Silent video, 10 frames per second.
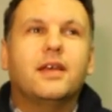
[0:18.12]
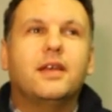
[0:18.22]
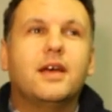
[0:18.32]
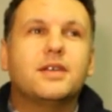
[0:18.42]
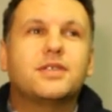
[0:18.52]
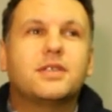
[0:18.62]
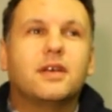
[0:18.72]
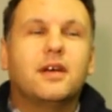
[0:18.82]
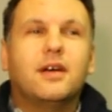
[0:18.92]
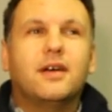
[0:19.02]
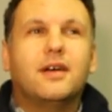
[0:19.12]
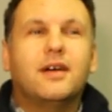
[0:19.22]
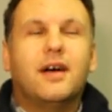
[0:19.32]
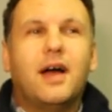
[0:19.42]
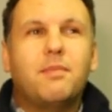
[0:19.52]
Yes,
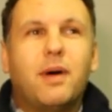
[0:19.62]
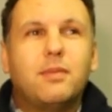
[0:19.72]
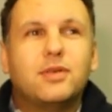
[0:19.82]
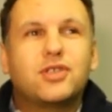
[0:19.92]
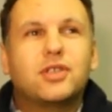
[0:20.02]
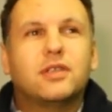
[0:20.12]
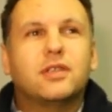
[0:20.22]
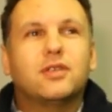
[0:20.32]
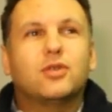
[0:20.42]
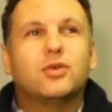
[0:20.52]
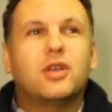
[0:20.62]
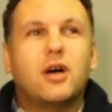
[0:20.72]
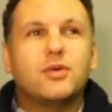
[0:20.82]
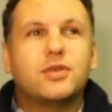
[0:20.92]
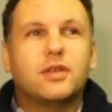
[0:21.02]
I published it in
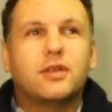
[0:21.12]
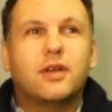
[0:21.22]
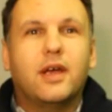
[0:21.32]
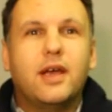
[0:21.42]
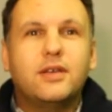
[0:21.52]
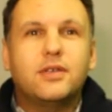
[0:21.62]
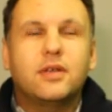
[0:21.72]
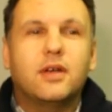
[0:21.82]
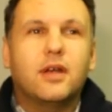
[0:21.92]
2008,